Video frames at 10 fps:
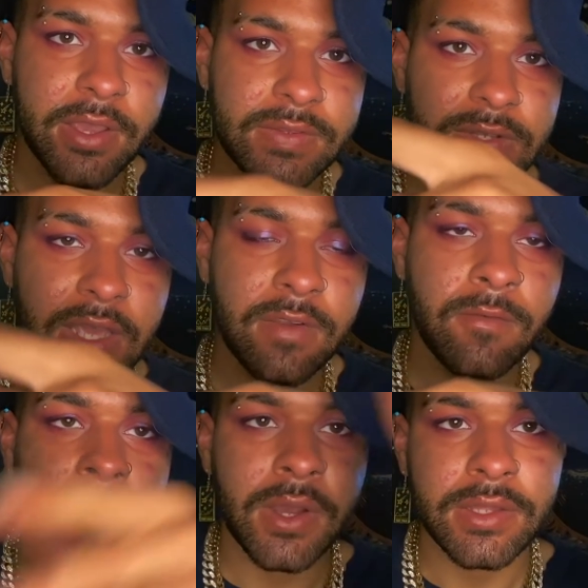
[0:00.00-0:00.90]
As the King
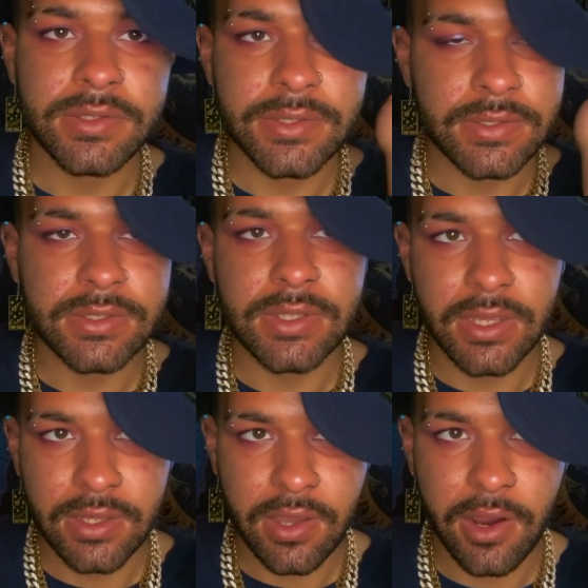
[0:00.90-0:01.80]
of Wands, this is
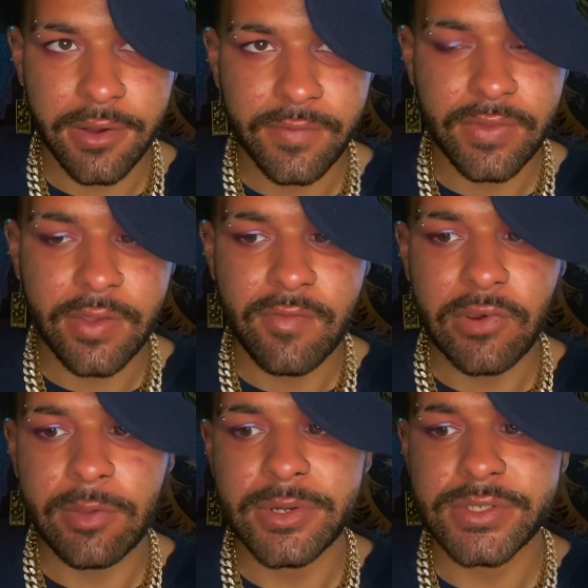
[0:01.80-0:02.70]
like a card of like
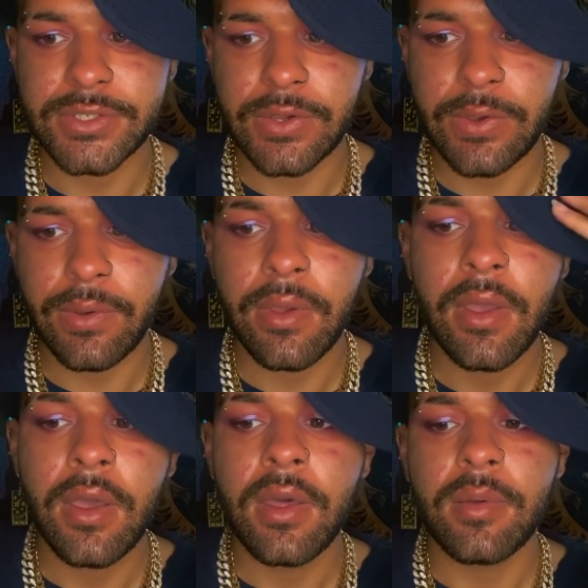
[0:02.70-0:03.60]
very much so
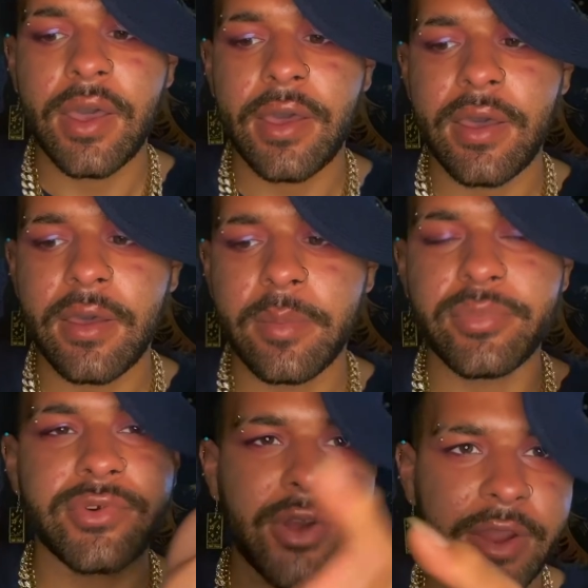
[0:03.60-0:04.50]

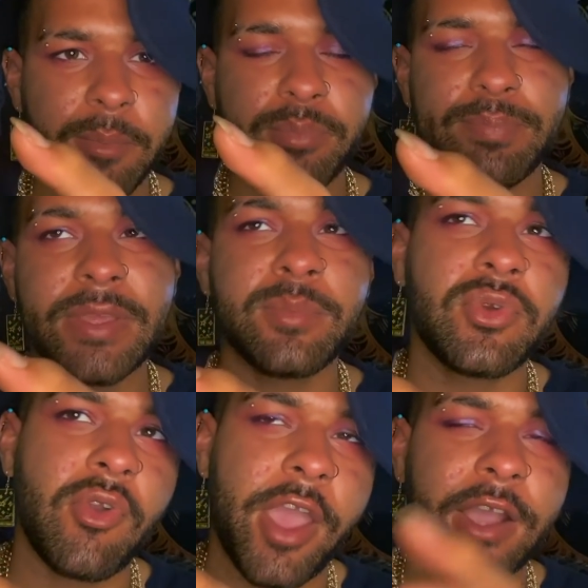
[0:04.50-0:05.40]
being
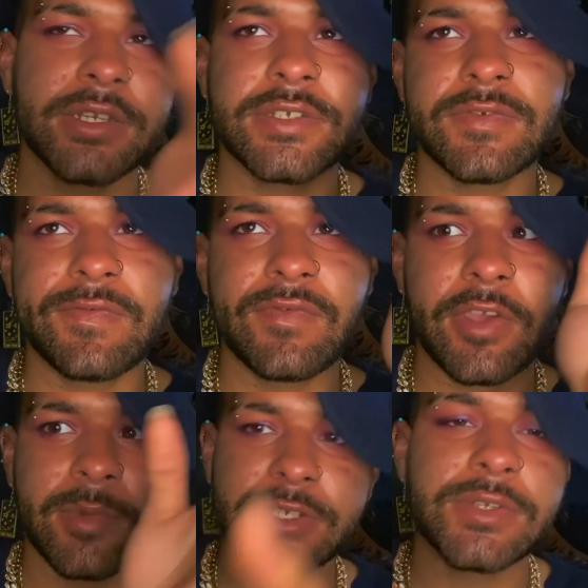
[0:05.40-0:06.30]
proactive,
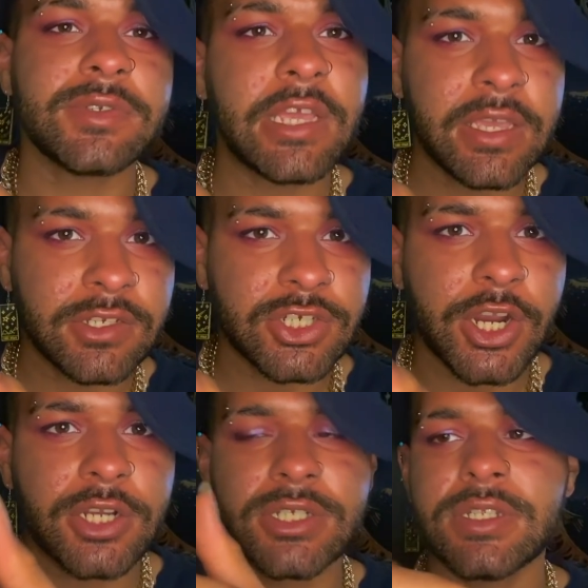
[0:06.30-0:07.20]
very much so taking
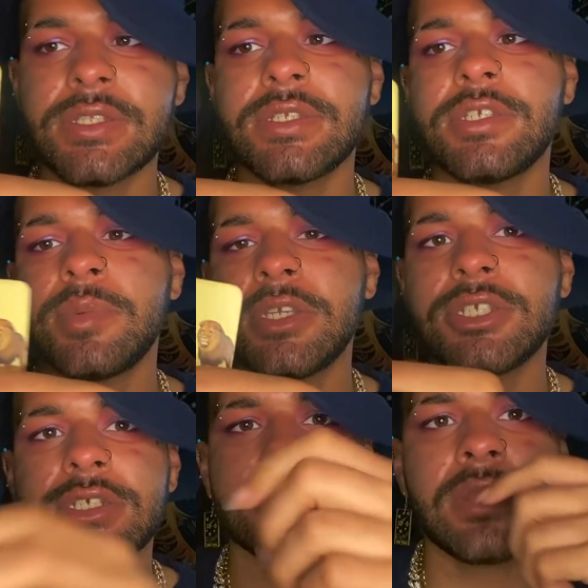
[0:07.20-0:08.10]
charge in a
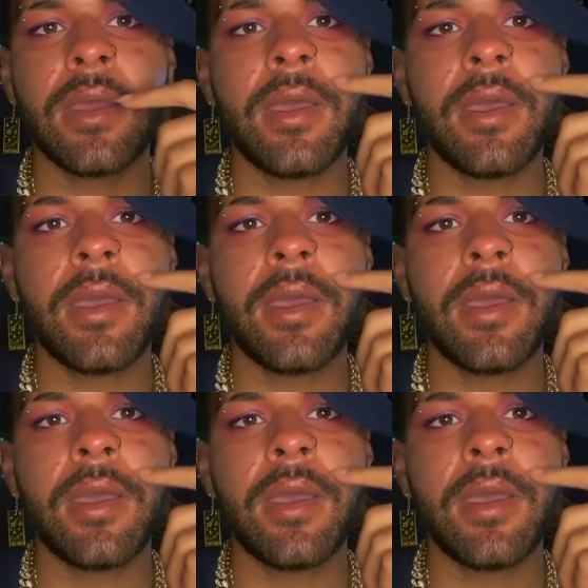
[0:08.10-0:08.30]
situation.